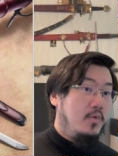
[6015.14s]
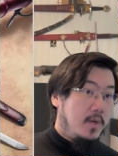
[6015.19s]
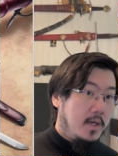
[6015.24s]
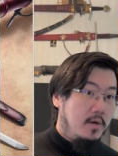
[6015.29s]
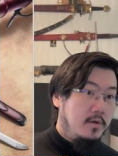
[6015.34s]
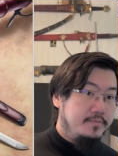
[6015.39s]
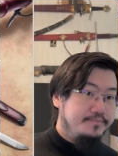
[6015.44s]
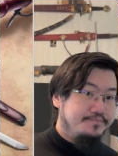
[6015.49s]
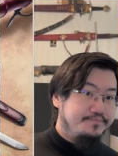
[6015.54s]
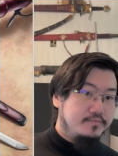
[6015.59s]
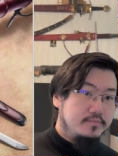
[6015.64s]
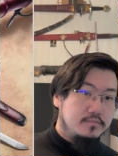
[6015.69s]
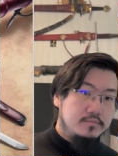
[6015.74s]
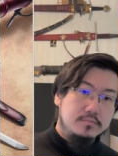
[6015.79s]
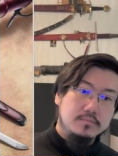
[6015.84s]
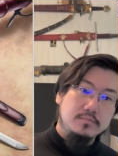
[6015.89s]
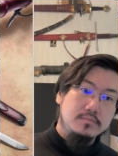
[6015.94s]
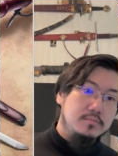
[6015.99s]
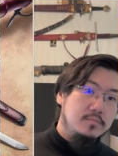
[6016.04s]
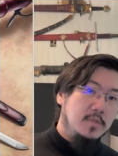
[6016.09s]
well,
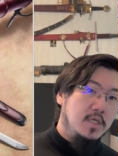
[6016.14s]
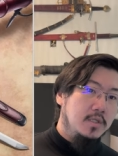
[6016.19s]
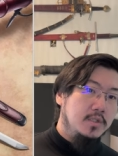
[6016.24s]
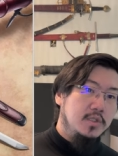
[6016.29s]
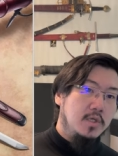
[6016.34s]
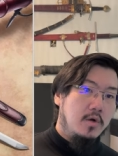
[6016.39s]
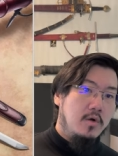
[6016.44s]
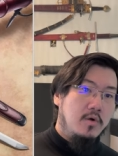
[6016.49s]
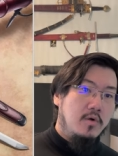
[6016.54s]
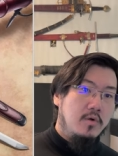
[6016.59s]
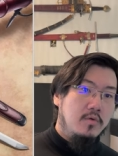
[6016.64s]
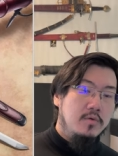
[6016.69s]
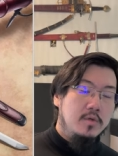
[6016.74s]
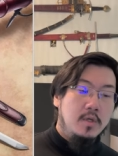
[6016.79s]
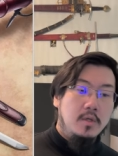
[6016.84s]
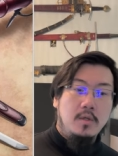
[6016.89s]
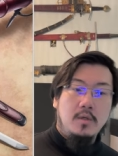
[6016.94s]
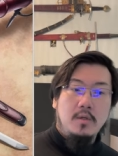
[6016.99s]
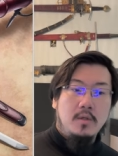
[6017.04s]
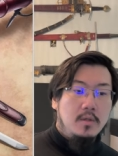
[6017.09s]
so
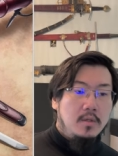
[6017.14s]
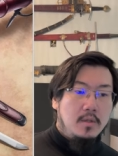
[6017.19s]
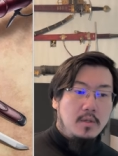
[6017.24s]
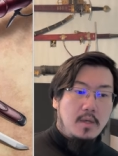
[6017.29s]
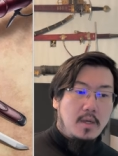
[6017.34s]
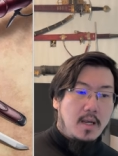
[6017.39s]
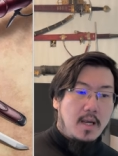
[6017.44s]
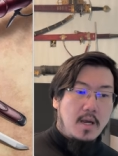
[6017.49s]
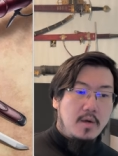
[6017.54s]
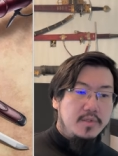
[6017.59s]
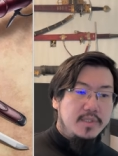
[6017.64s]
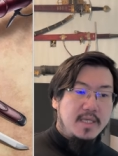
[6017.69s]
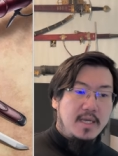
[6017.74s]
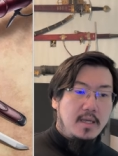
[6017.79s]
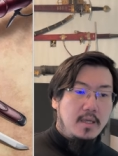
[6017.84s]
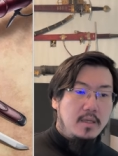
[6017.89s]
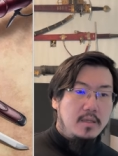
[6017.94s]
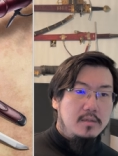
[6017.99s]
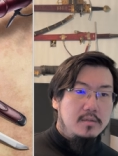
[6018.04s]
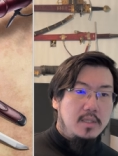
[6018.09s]
I will
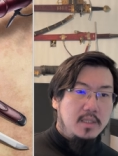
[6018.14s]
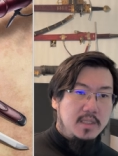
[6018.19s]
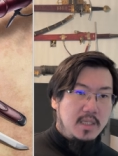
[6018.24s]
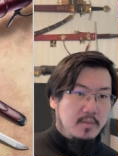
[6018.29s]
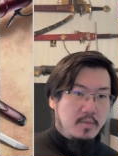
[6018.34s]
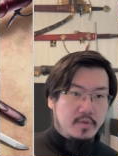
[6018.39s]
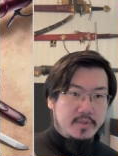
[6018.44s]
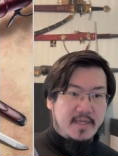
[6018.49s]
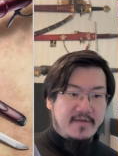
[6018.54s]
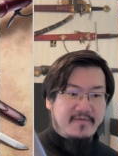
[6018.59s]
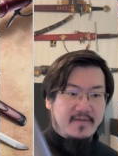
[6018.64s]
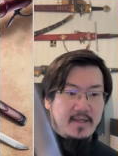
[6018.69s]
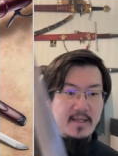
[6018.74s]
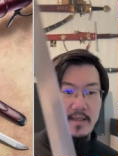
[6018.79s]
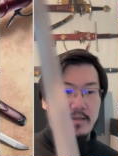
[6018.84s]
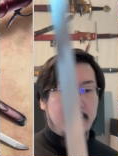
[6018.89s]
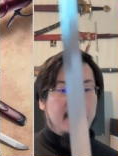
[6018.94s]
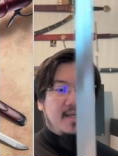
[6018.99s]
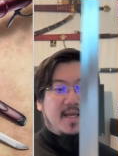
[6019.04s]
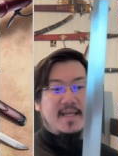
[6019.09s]
say Demo
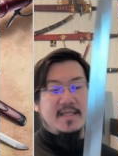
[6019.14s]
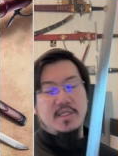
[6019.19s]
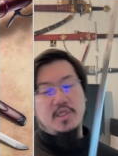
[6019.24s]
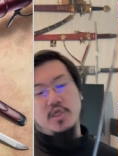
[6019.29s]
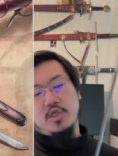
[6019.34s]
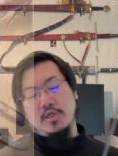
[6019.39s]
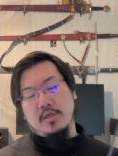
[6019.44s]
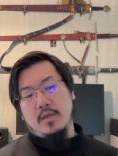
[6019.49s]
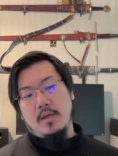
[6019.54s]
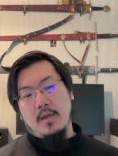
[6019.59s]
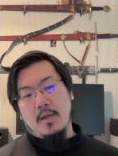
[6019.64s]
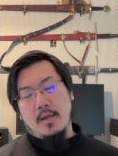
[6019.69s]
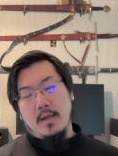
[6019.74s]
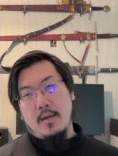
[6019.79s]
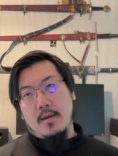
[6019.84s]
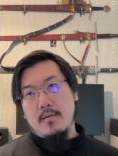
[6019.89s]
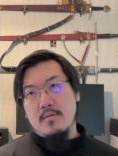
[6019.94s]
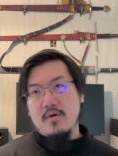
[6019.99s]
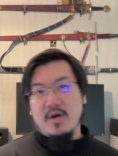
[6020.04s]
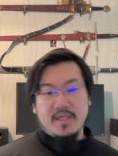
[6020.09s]
definitely gets
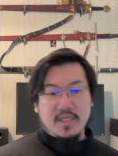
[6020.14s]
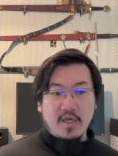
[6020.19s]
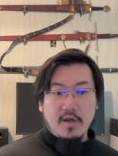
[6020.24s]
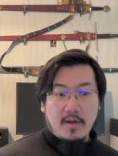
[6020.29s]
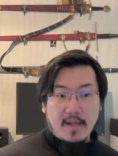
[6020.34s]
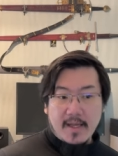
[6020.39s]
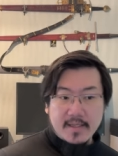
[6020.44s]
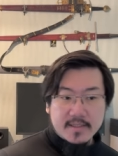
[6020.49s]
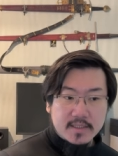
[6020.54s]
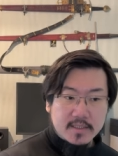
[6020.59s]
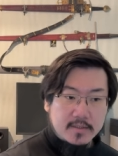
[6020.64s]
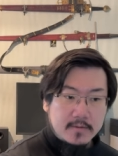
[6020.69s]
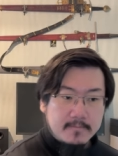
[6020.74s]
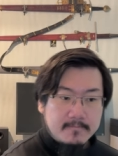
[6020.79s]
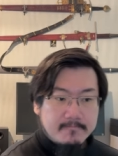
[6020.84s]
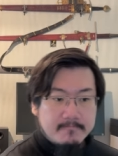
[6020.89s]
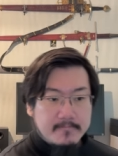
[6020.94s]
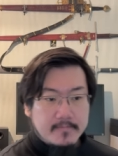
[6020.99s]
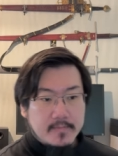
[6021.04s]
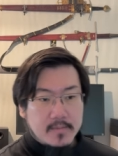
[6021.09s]
a tier S
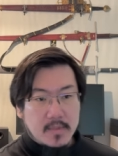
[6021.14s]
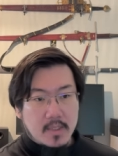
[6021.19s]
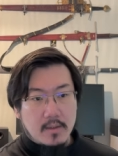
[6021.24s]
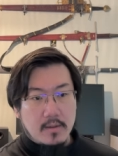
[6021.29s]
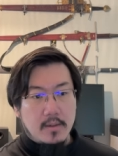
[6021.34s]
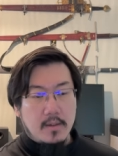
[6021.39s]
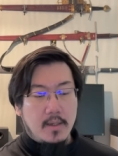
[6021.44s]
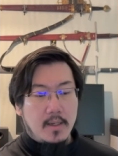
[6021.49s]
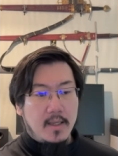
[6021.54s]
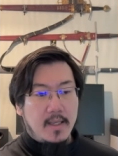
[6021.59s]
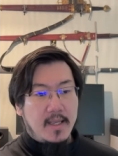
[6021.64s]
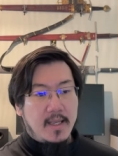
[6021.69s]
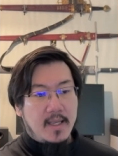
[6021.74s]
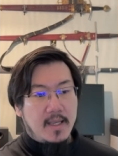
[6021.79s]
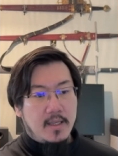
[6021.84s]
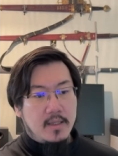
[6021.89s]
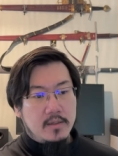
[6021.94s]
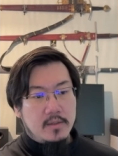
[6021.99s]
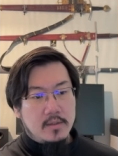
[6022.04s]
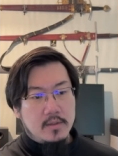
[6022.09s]

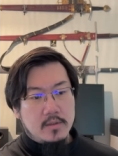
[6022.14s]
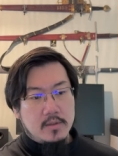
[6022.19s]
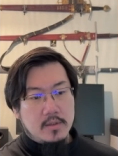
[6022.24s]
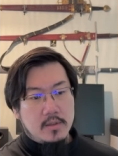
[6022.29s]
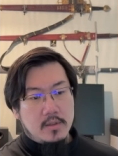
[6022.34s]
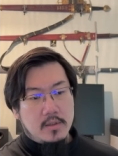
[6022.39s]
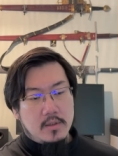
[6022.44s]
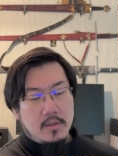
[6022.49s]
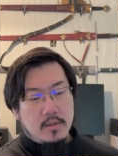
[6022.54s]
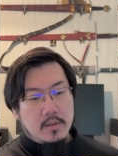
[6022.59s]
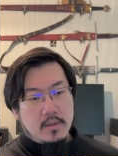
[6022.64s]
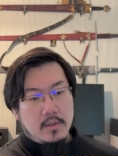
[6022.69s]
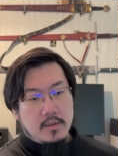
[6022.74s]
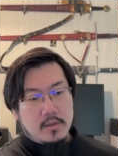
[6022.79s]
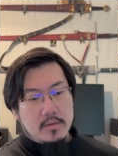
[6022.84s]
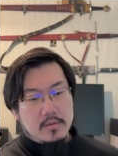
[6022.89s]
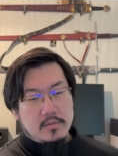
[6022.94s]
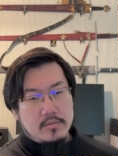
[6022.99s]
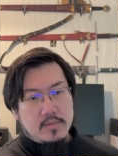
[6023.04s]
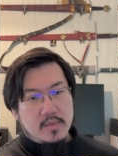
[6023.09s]
and
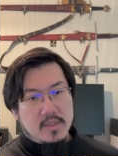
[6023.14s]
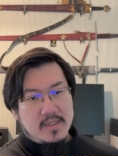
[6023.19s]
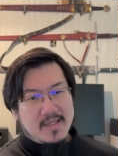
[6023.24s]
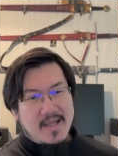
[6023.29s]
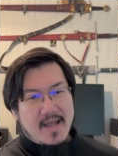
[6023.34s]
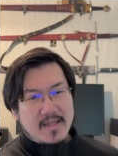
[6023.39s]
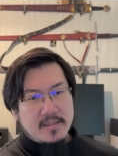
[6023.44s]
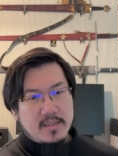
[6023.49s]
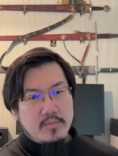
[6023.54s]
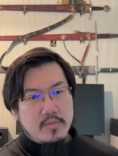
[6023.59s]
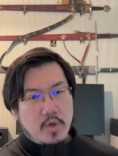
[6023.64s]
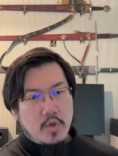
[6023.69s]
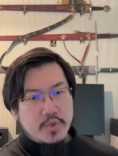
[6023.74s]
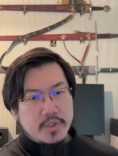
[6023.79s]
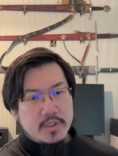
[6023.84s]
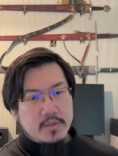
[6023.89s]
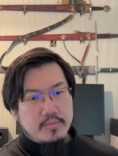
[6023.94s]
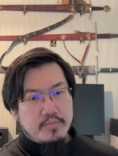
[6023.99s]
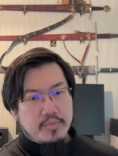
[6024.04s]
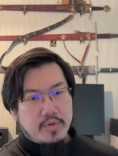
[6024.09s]
not the
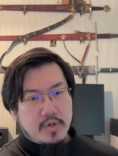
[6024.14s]
most